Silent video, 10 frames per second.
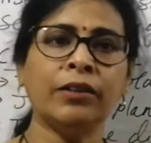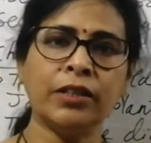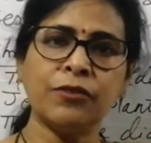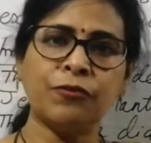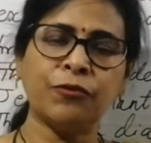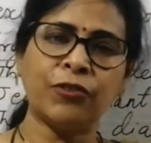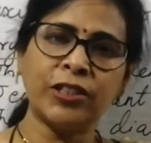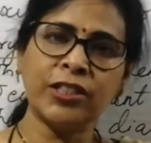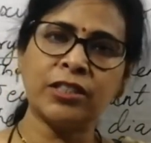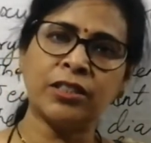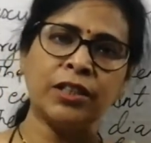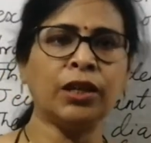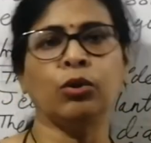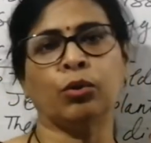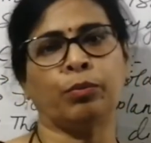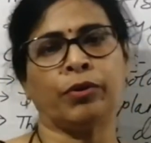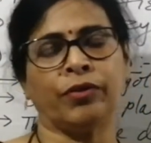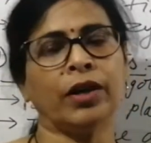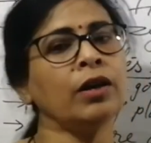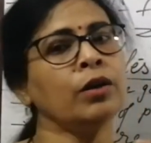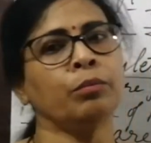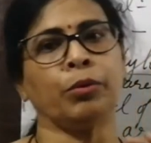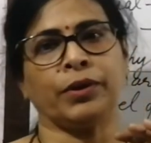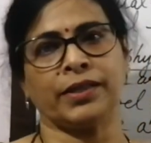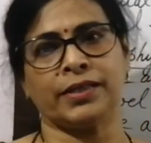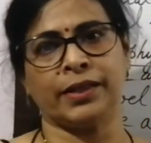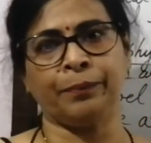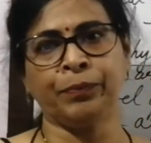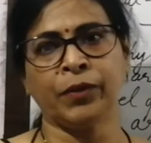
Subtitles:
this first three group of the PROTISTA.